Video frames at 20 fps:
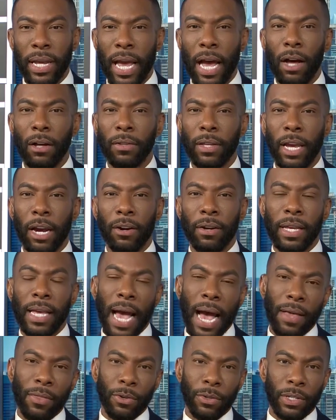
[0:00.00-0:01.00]
Grady
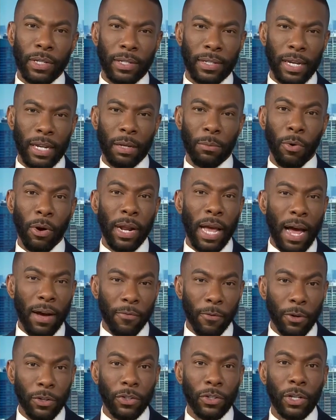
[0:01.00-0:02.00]
Healthcare gathered to celebrate
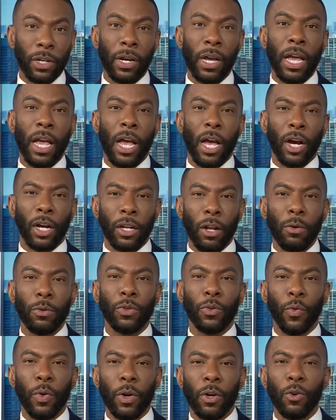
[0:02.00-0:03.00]
efforts to
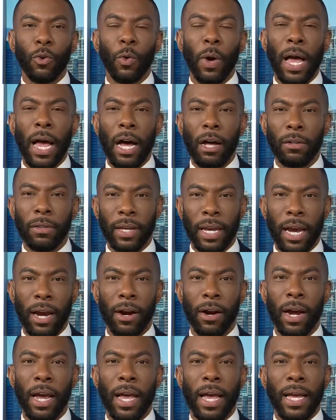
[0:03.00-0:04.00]
close critical
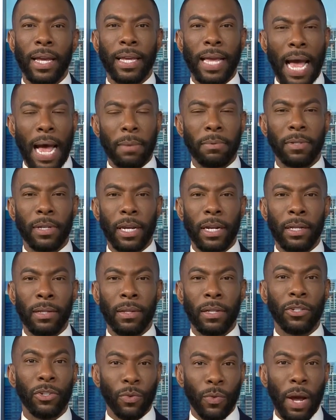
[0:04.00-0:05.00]
healthcare gaps
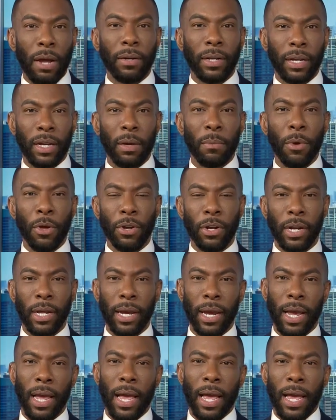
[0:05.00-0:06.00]
in the surrounding
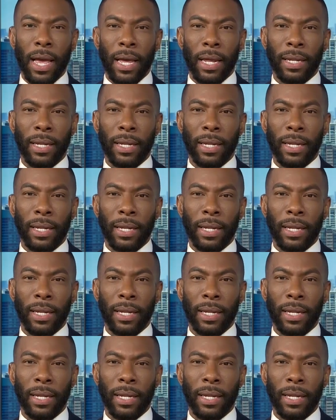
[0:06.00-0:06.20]
community.